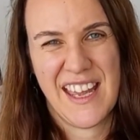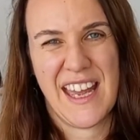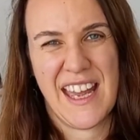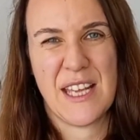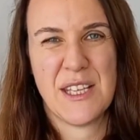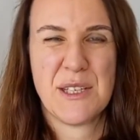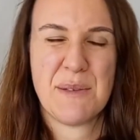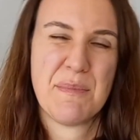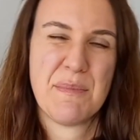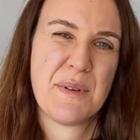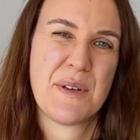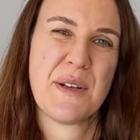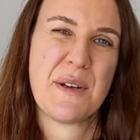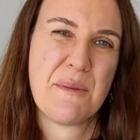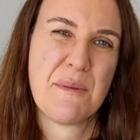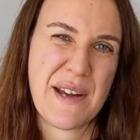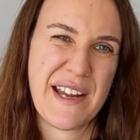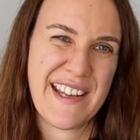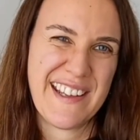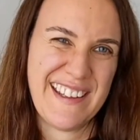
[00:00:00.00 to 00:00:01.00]
and to put it
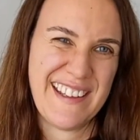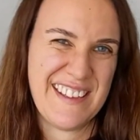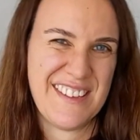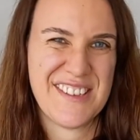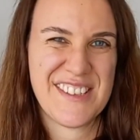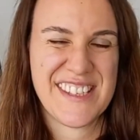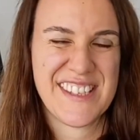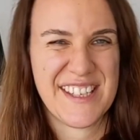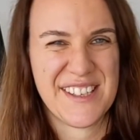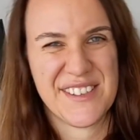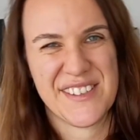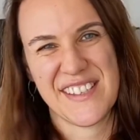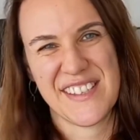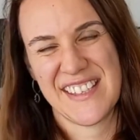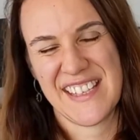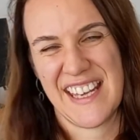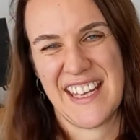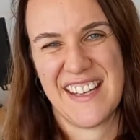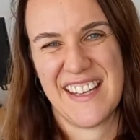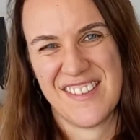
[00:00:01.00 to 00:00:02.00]
away in your cells
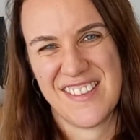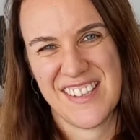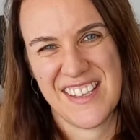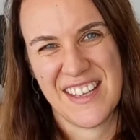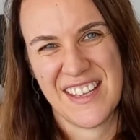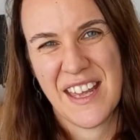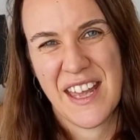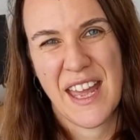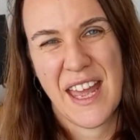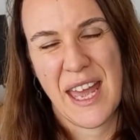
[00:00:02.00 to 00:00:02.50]
as energy.